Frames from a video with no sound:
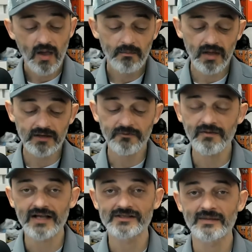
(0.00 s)
But if you've
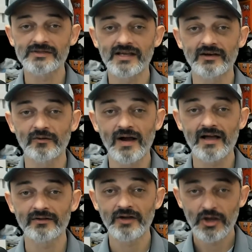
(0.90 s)
got some sitting
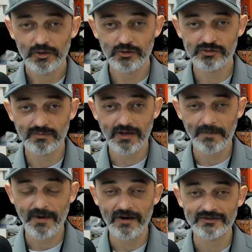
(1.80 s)
around, do some
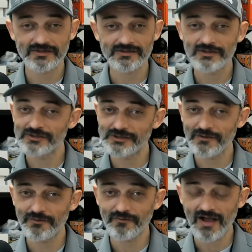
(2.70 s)
comparisons, see
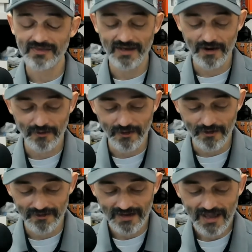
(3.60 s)
if you've got that error
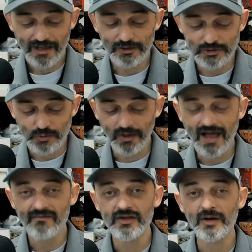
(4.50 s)
card, because you will
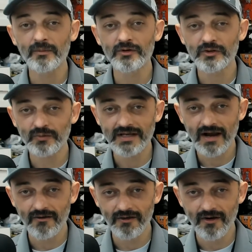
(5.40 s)
have the number 3
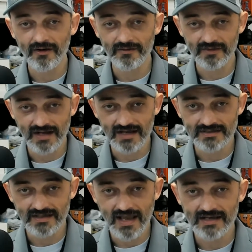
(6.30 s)
error card of the
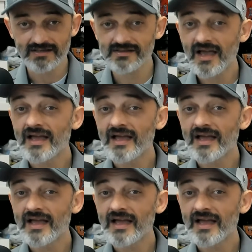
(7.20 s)
1980s,